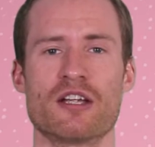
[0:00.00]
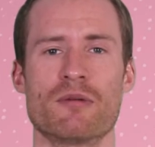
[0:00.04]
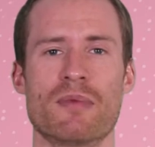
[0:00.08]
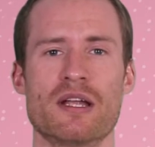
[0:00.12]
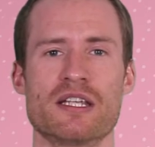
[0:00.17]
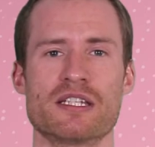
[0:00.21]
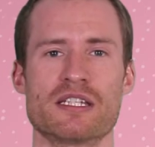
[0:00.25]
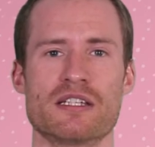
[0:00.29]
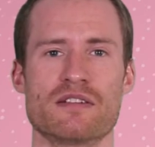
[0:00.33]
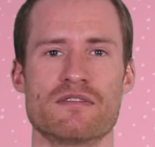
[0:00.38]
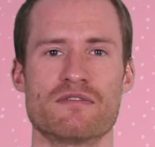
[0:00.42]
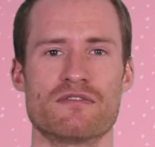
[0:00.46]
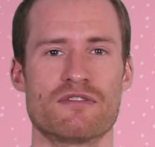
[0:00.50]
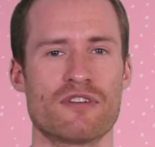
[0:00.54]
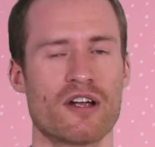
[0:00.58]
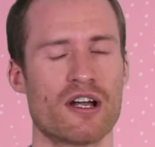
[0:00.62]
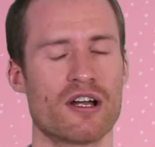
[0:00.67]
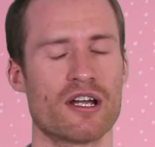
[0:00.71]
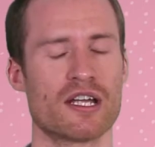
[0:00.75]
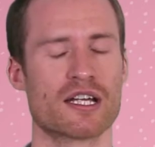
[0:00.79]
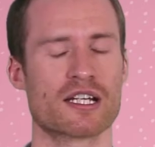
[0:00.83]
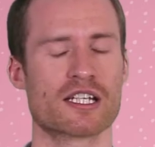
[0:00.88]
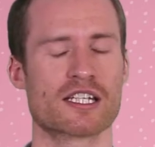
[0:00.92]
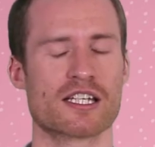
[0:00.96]
their mentee
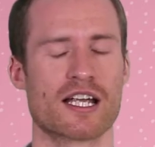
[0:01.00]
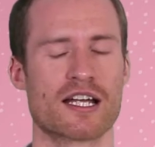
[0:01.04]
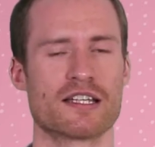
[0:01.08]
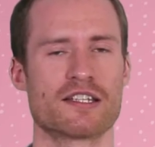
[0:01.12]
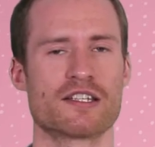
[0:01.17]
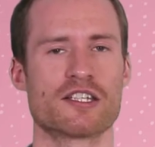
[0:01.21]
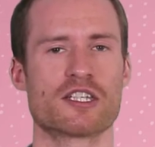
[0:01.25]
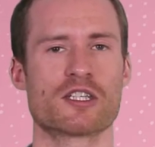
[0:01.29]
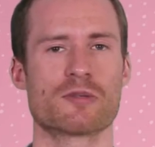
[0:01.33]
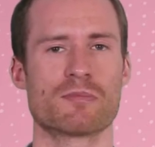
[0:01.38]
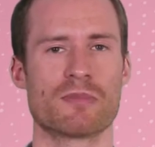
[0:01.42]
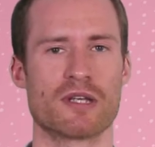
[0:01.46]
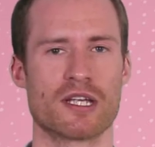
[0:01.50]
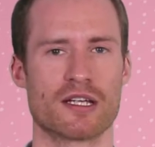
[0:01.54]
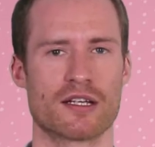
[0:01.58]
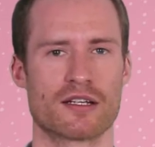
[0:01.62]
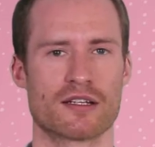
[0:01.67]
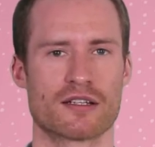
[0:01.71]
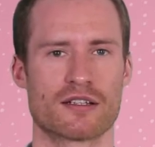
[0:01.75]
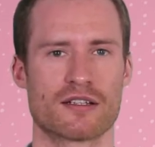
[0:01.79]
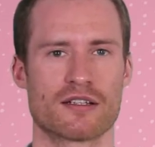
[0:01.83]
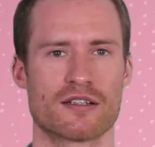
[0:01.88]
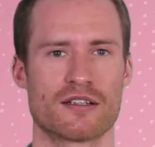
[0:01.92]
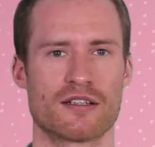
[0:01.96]
very excited to speak
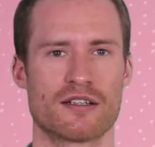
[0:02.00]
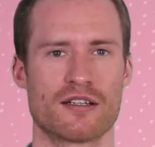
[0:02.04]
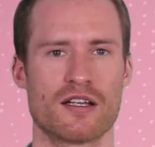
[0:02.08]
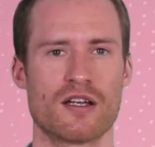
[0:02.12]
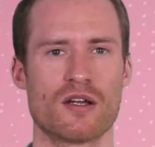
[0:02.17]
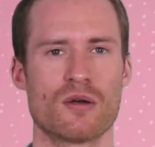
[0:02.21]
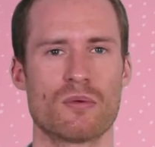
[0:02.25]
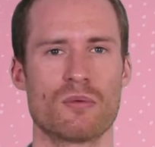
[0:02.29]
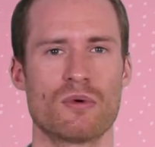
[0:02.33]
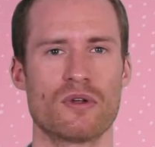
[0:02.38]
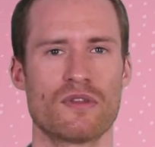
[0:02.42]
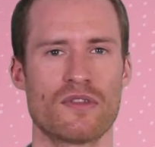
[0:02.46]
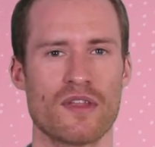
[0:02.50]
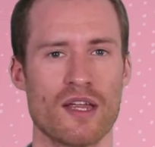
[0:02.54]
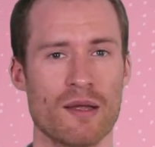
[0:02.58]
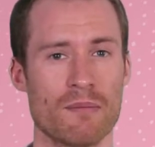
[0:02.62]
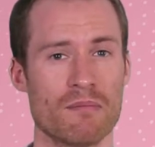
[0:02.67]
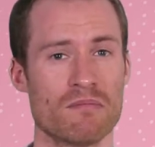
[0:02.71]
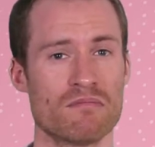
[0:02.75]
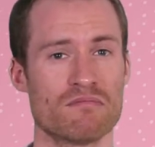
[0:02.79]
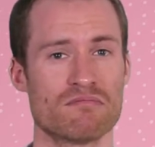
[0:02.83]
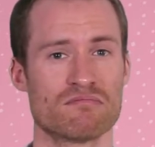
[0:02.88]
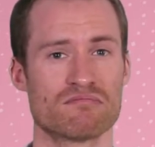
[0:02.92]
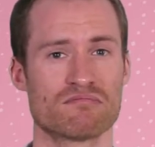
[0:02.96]
with
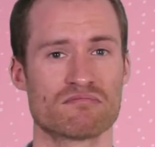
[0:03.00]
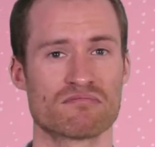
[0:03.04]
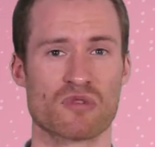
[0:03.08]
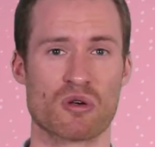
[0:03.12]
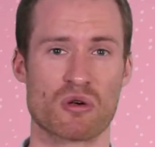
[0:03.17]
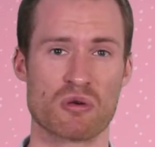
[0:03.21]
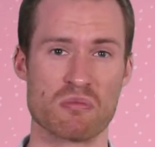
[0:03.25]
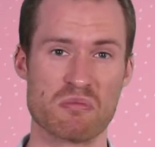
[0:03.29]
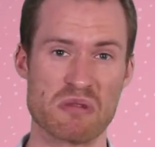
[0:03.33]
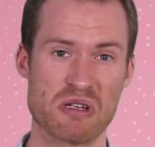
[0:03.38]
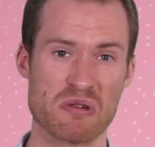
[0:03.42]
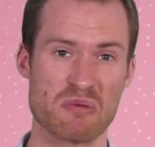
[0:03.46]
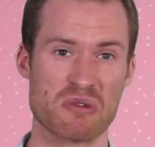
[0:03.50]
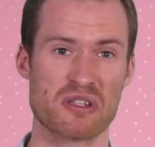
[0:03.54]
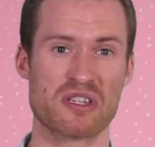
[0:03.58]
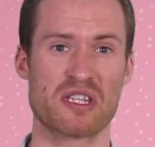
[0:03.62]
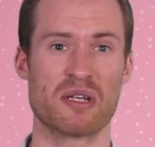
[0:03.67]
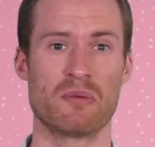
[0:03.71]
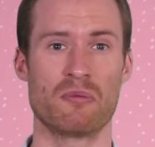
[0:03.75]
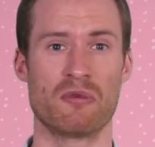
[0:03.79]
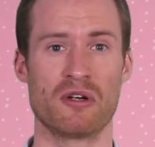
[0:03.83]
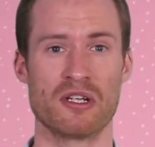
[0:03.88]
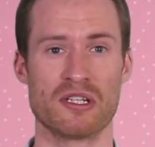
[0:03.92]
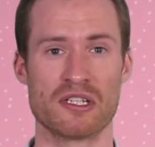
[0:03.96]
them or meet with
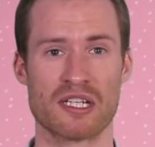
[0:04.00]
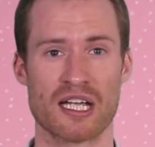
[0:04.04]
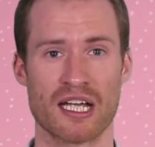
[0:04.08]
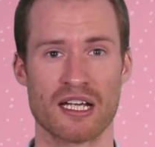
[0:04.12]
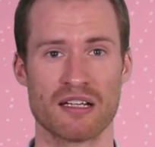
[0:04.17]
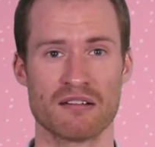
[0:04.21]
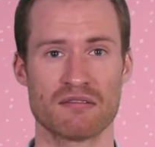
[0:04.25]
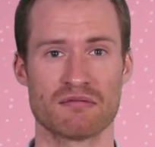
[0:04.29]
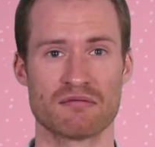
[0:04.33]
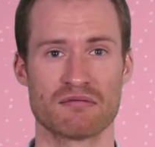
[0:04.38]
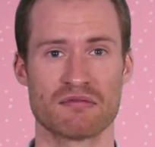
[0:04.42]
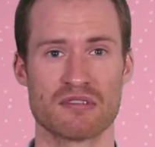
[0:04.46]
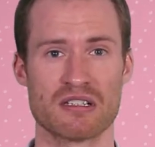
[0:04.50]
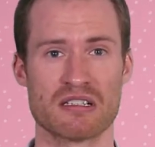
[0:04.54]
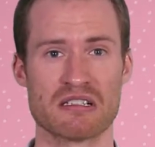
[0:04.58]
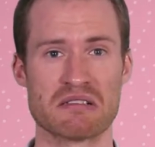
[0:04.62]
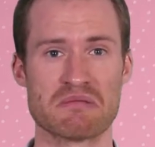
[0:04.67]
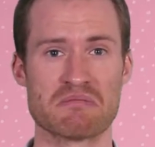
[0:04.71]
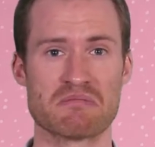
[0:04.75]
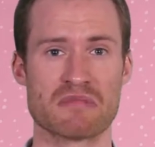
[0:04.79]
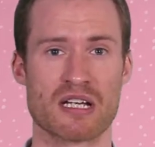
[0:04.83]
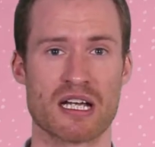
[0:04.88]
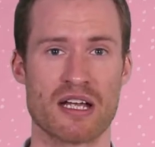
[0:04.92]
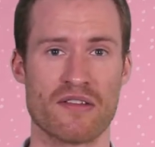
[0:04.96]
them one day,
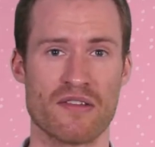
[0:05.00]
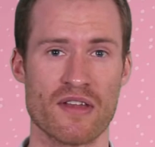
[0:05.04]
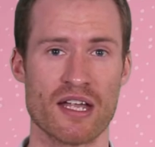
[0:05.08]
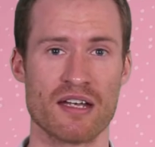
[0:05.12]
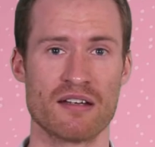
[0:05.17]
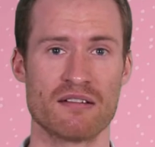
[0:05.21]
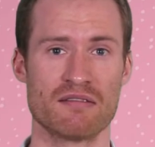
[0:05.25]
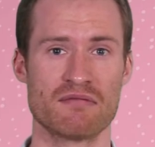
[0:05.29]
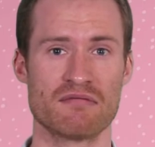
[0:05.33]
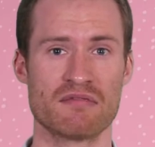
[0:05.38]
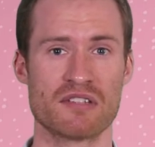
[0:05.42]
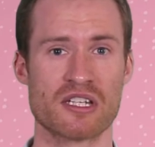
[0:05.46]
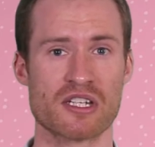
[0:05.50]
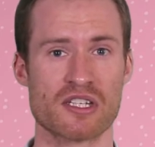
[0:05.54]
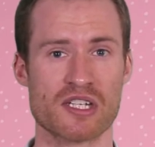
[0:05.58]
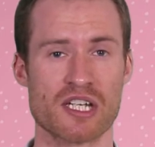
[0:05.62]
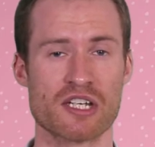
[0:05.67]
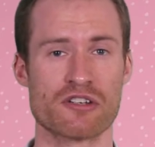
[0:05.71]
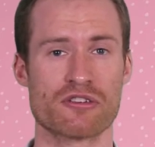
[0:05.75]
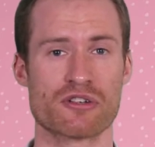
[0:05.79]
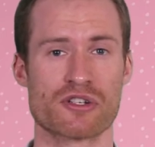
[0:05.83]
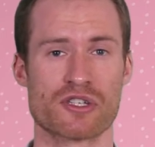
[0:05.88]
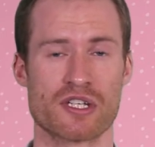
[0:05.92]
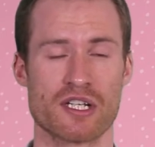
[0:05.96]
and then
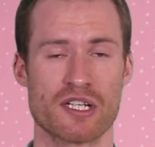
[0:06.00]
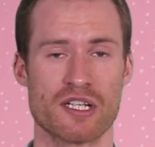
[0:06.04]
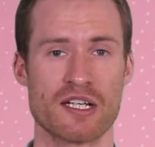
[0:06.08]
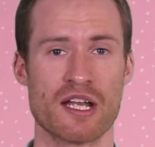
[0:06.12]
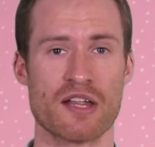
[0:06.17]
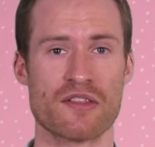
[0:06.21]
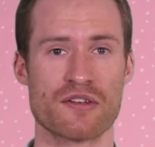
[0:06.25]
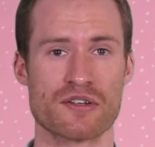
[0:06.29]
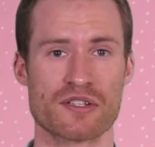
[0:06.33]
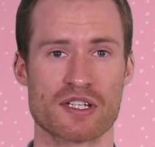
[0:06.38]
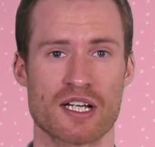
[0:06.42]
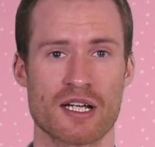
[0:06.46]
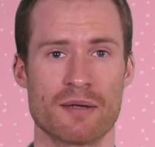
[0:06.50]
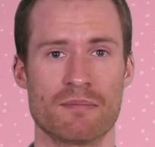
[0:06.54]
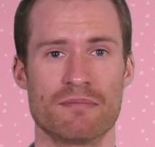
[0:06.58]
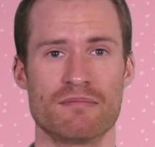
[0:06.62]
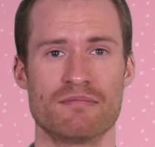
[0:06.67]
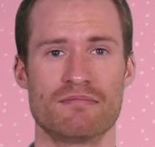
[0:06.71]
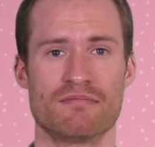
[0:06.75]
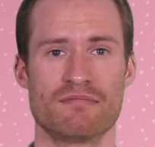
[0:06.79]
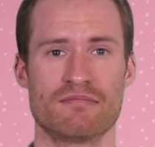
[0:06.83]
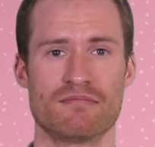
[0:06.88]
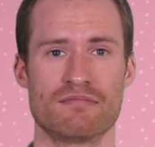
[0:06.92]
disinterested another time.